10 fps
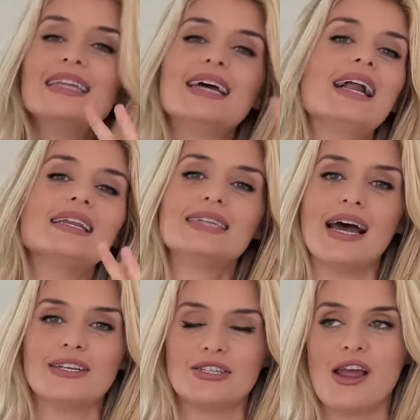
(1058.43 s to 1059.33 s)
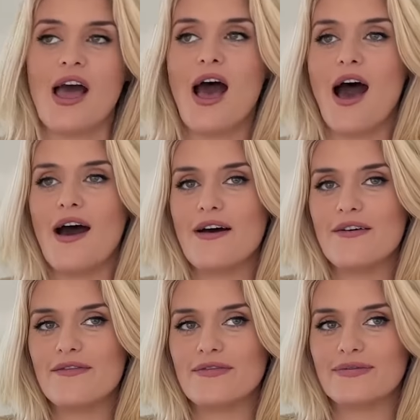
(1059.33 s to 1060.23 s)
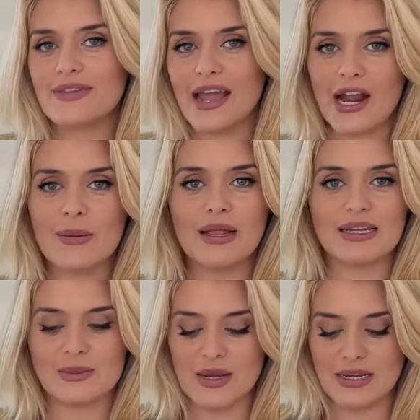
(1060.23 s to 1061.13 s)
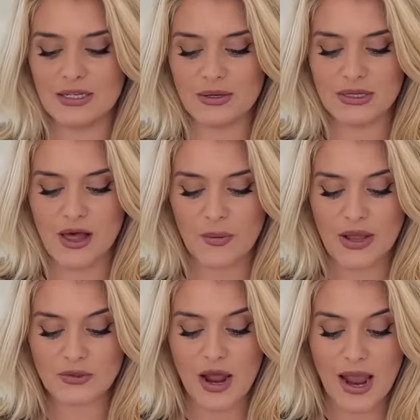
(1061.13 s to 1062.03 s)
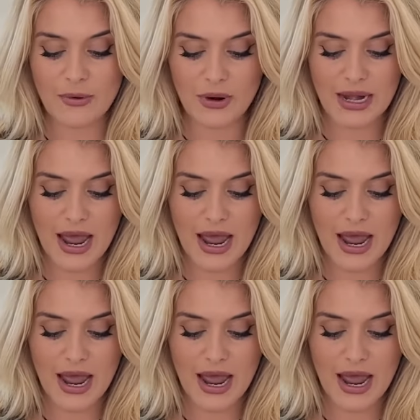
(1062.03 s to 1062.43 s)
tiny touch of caramelly sweetness goes a long way. So I'm going to